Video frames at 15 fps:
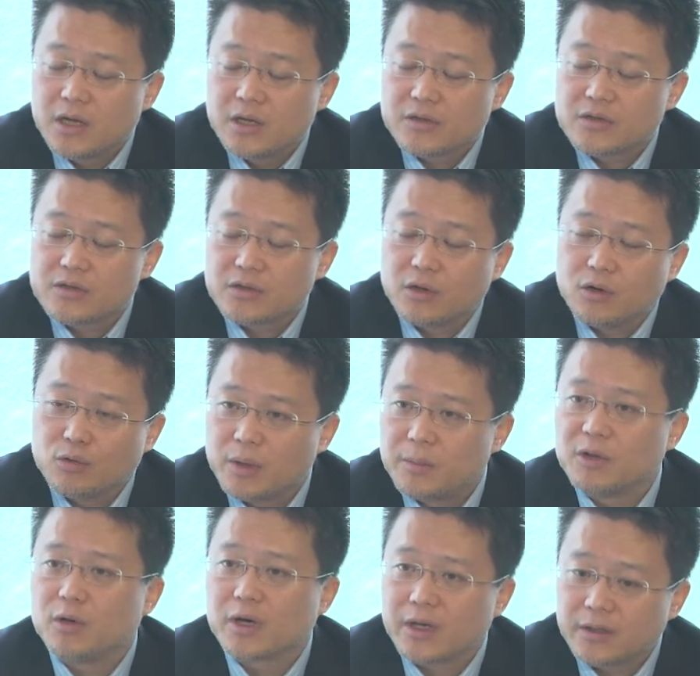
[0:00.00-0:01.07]
So we've
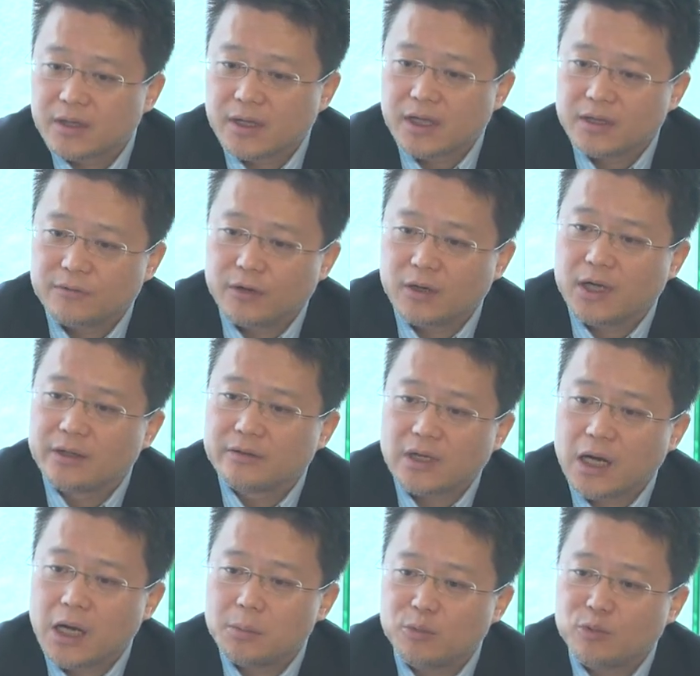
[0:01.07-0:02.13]
been working together for a long
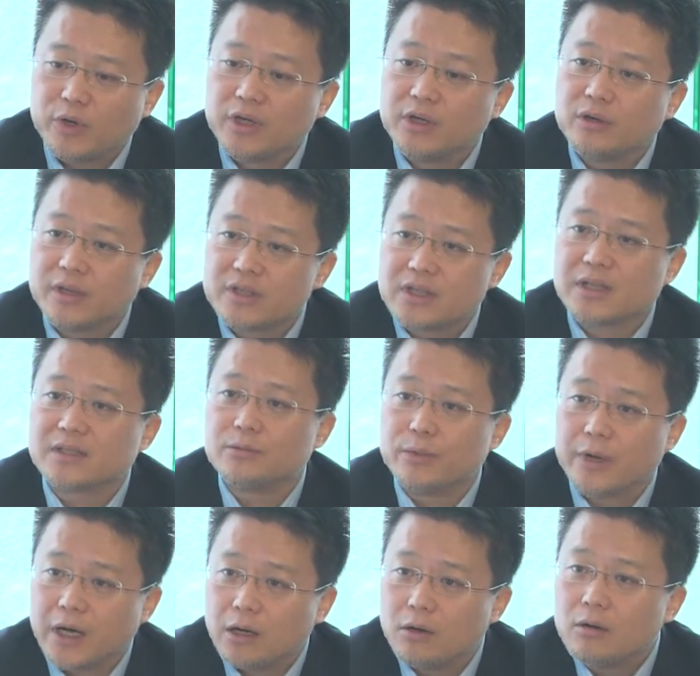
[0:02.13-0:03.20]
time. We know each other
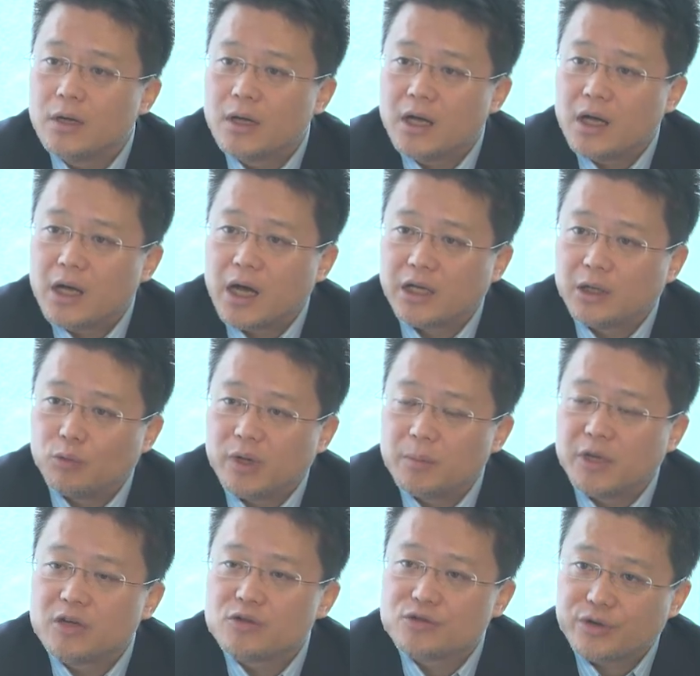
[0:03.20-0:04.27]
well. And we've
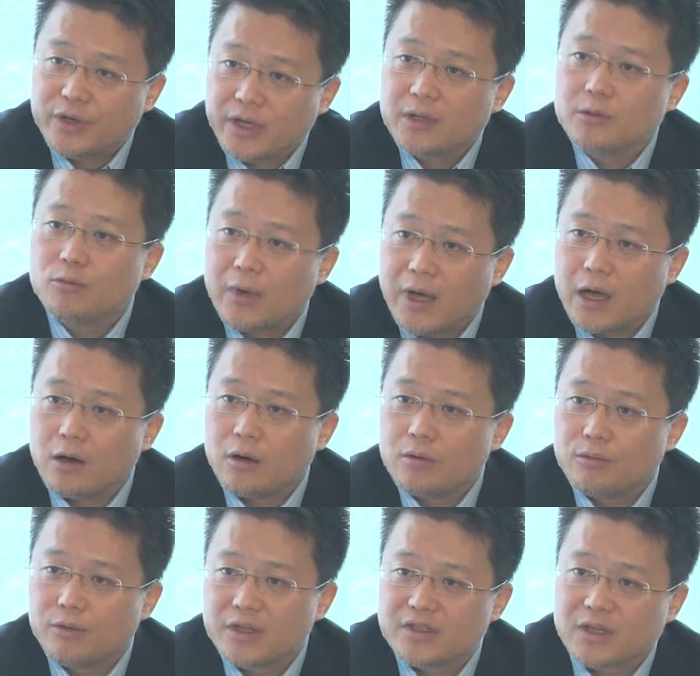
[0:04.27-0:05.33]
been trained well
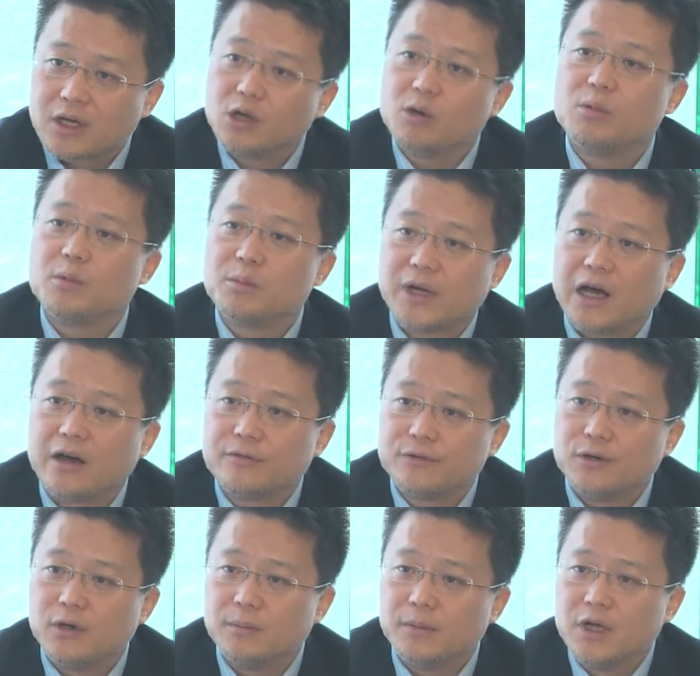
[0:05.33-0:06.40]
with the global
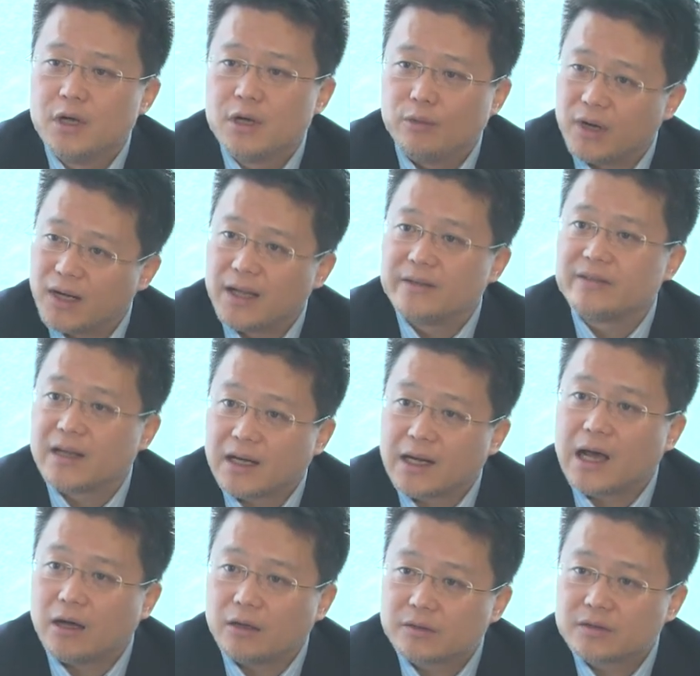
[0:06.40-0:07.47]
platform. We learned a
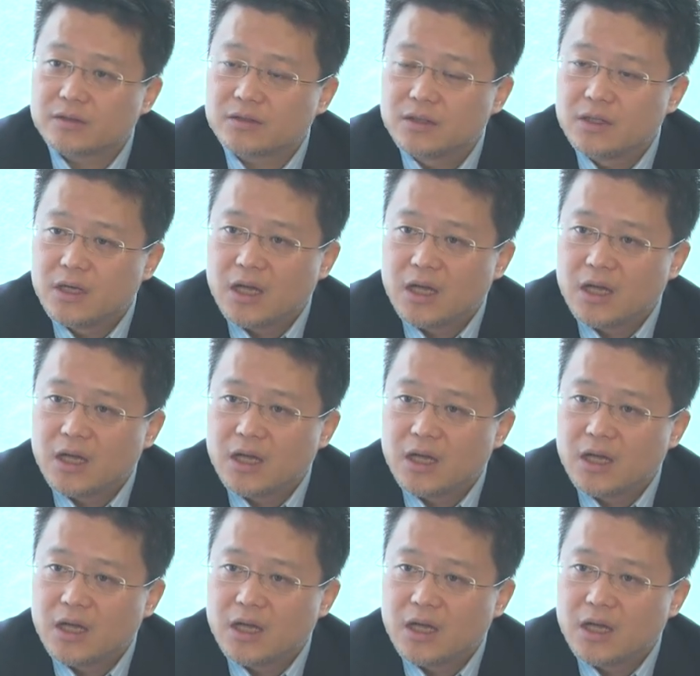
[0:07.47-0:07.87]
lot.